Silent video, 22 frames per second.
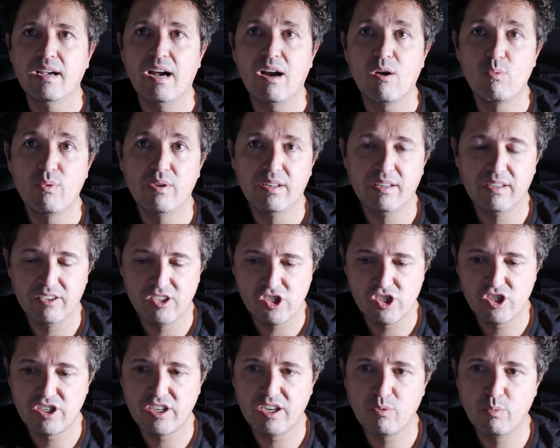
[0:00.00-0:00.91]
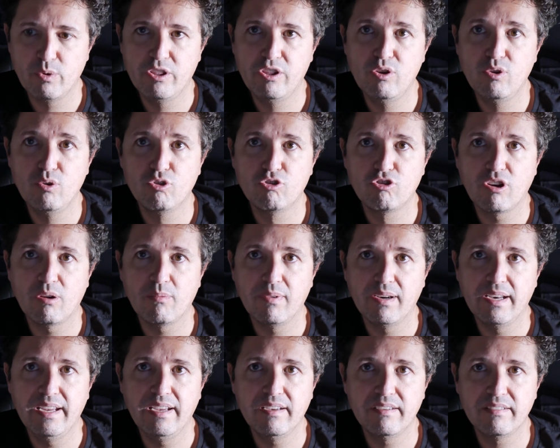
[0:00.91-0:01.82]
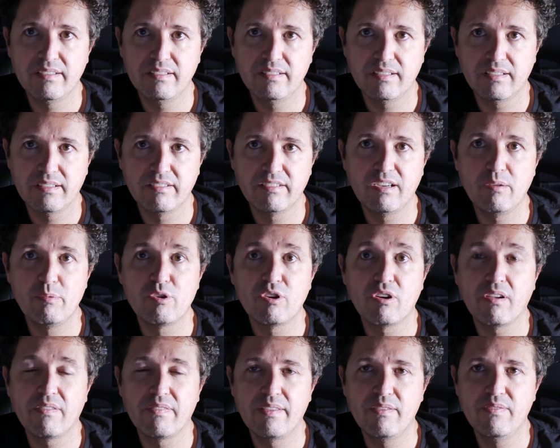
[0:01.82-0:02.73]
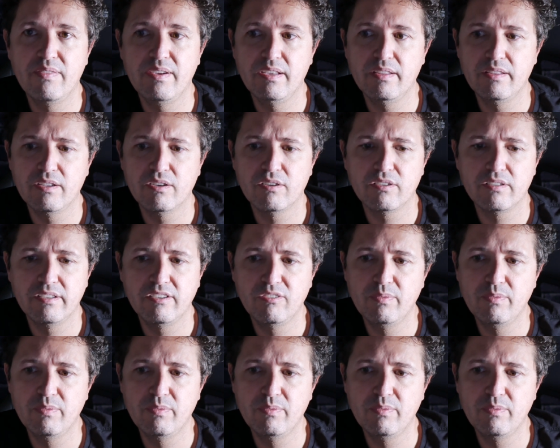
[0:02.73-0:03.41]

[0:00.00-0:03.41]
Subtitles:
I will share with you some links in the description of the video.